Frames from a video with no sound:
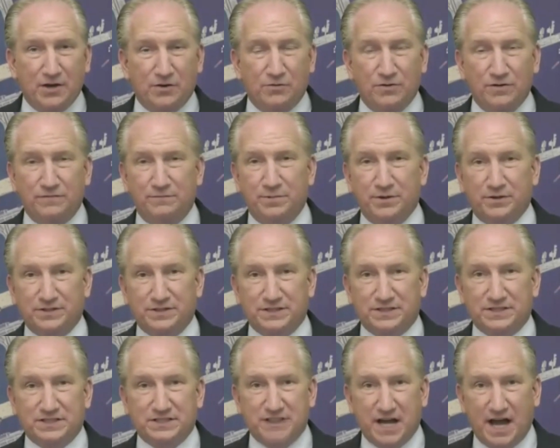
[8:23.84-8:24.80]
We've built a
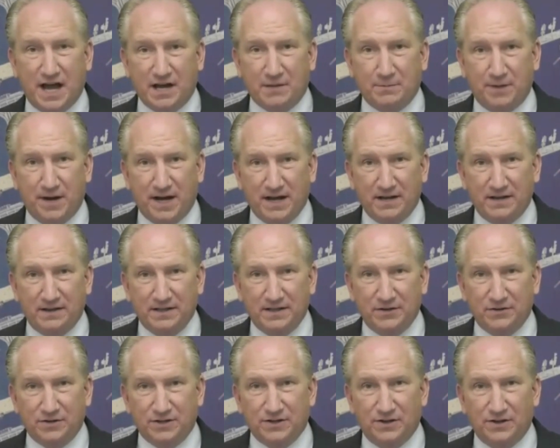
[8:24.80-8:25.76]
stockpile
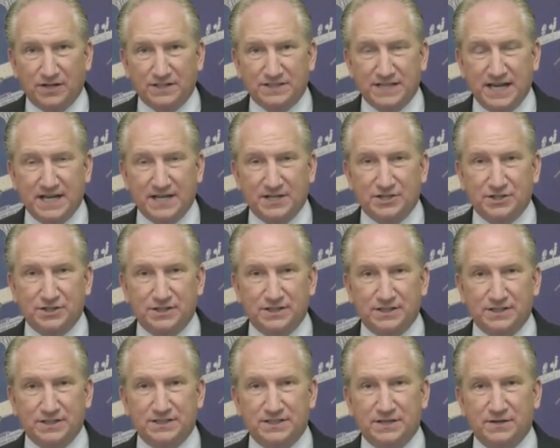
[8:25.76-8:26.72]
here in Los
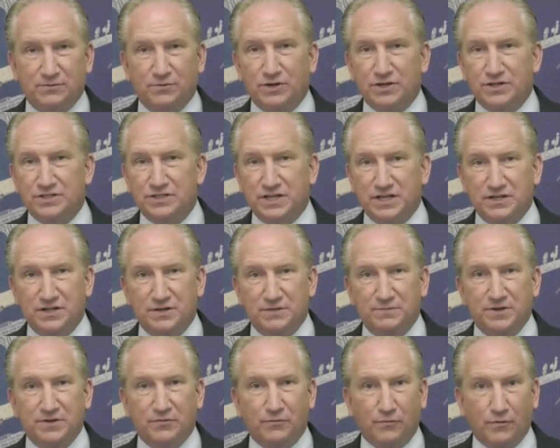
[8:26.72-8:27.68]
Angeles that will continue to
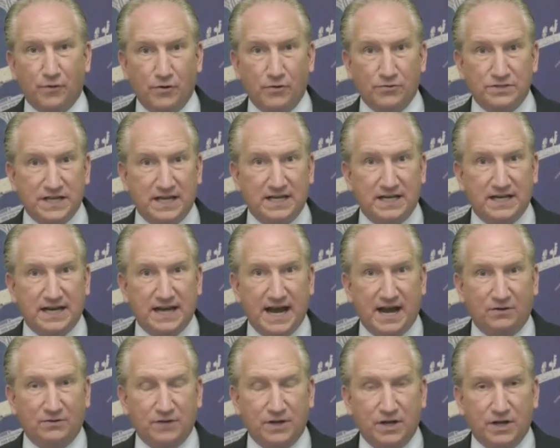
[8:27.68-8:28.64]
be rotated
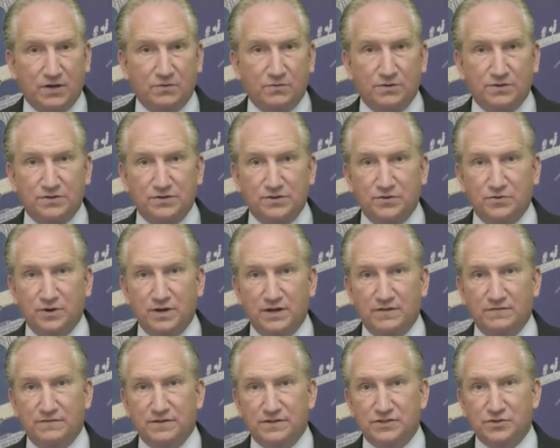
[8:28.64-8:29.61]
out with new
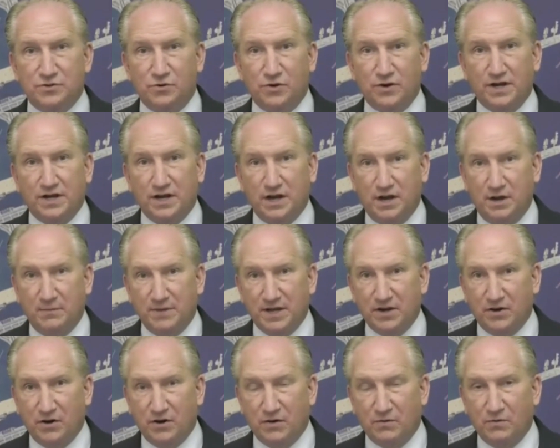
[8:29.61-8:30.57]
inventory
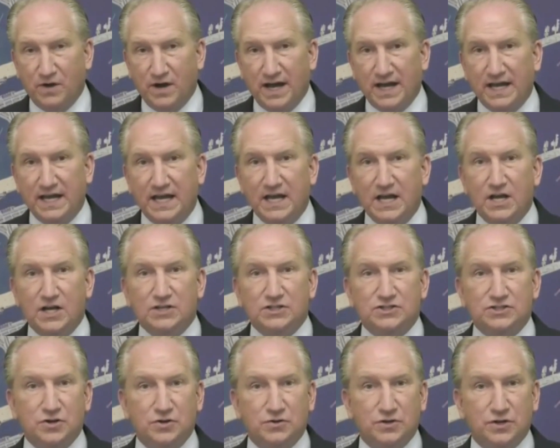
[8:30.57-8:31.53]
coming our way.
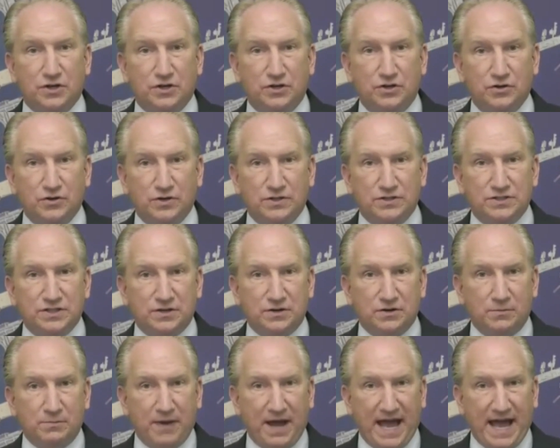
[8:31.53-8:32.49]
So the goods that
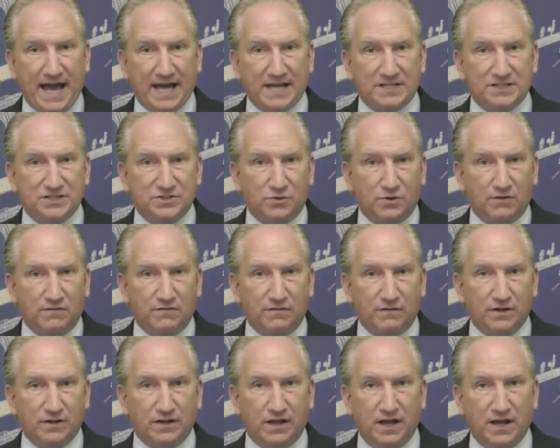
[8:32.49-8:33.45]
are passed to our
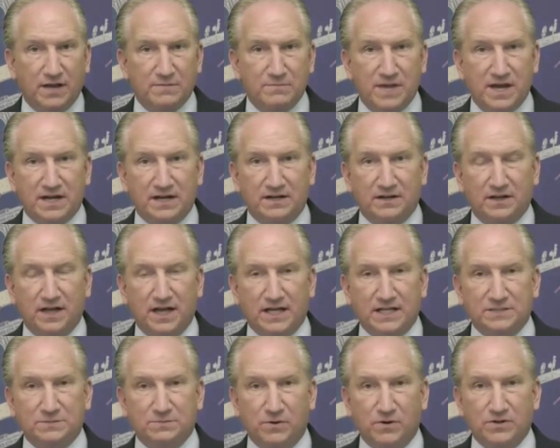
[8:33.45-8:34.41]
frontline medical
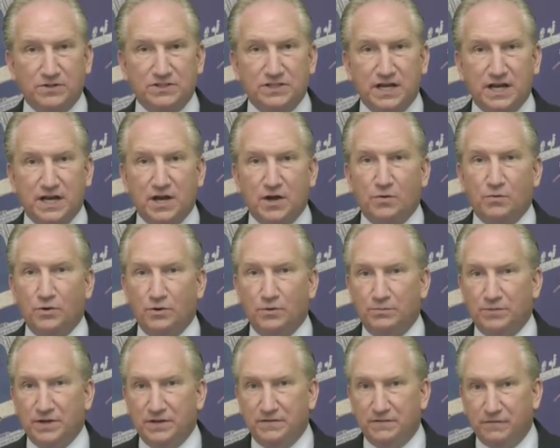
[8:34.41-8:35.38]
experts will
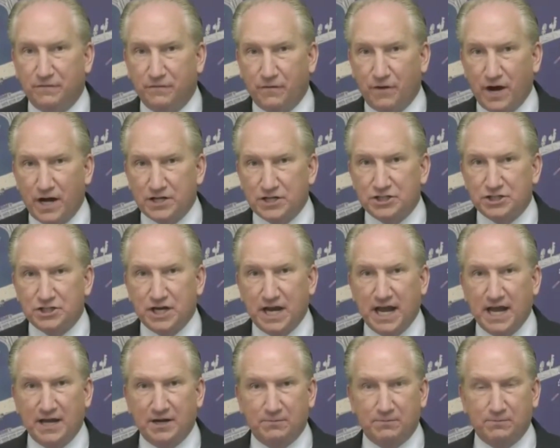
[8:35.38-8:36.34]
be fresh
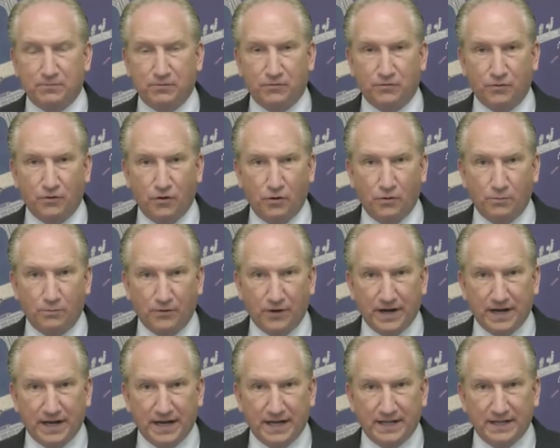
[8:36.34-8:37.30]
and
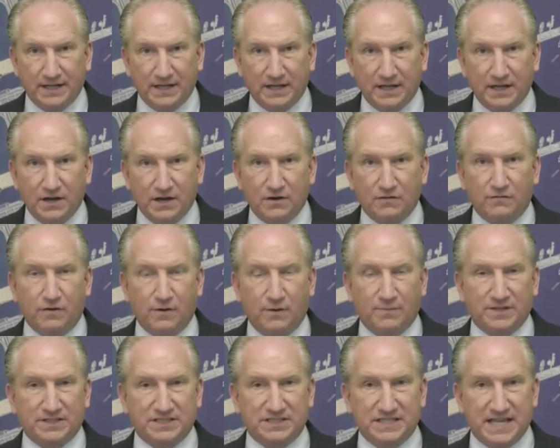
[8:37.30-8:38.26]
appropriate
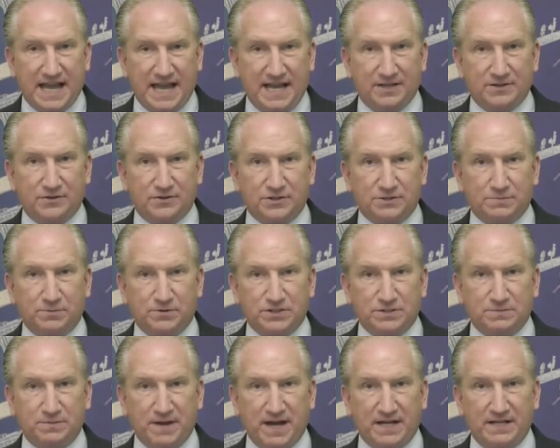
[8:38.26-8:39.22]
from a standards
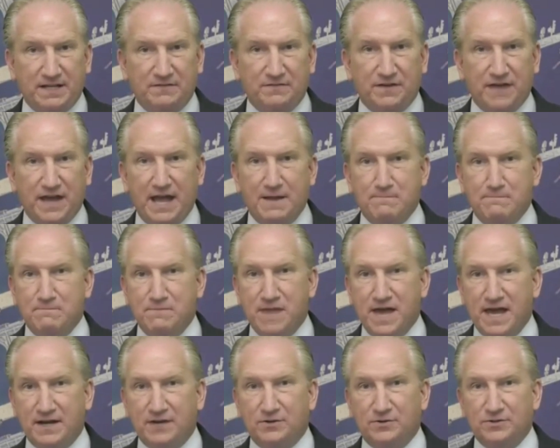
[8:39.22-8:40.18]
perspective and
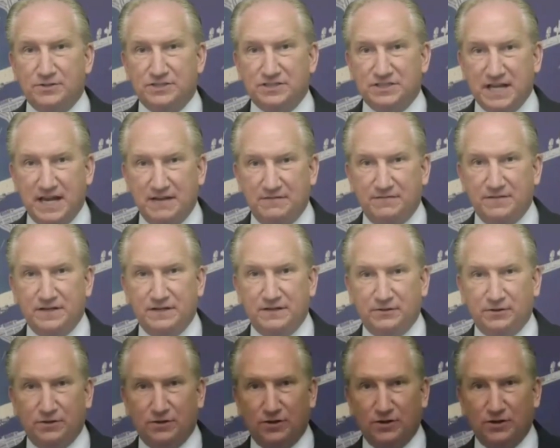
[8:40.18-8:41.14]
medical safety
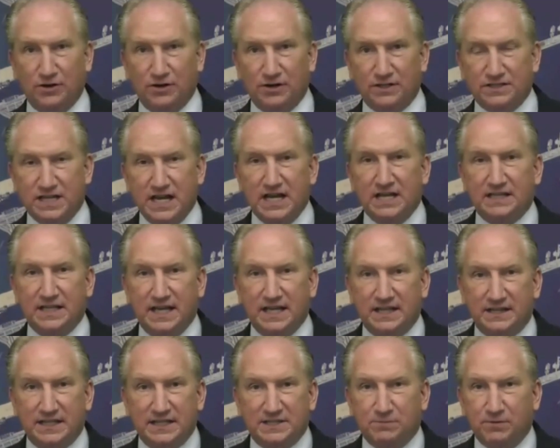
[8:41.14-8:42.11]
looks
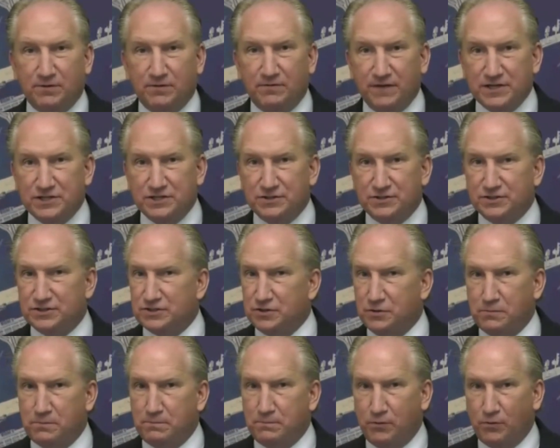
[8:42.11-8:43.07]
that these professionals
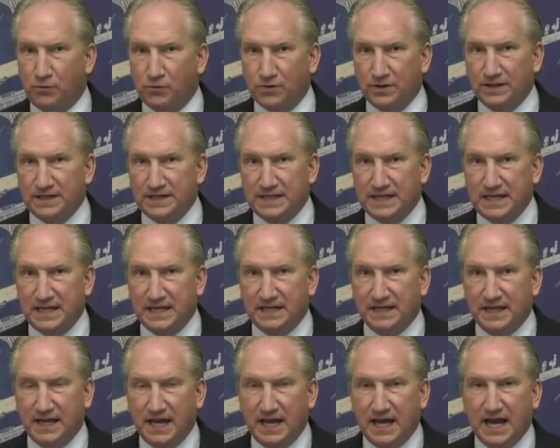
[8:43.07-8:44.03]
so poorly
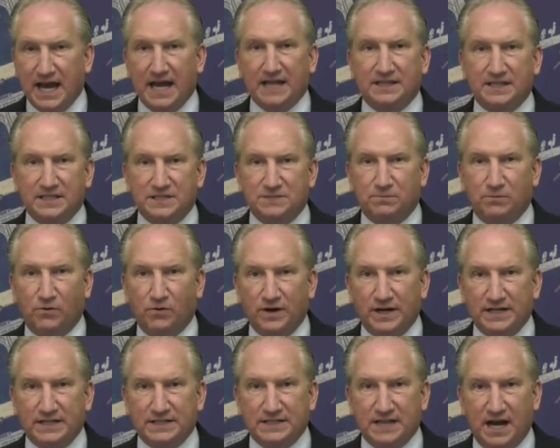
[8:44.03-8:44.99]
need at this
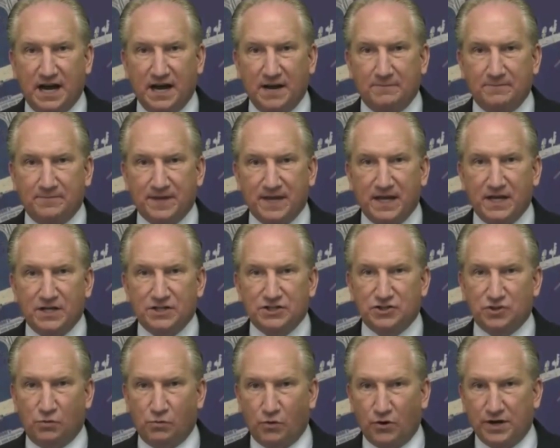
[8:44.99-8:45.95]
point in time.
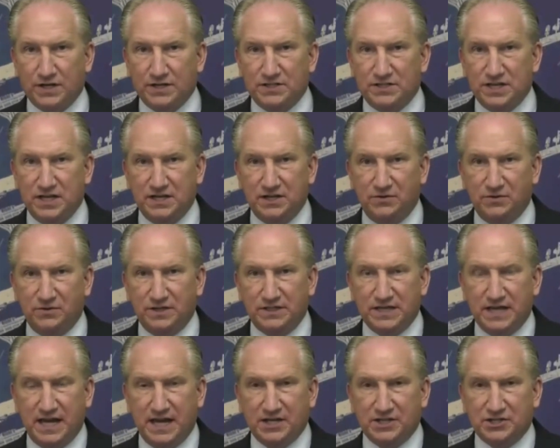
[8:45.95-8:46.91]
So we're continuing
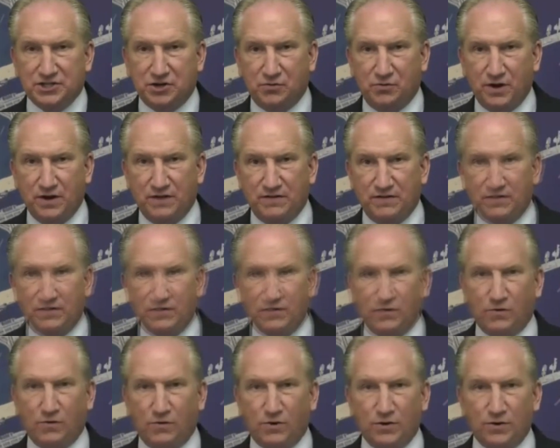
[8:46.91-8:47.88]
to edge our way forward.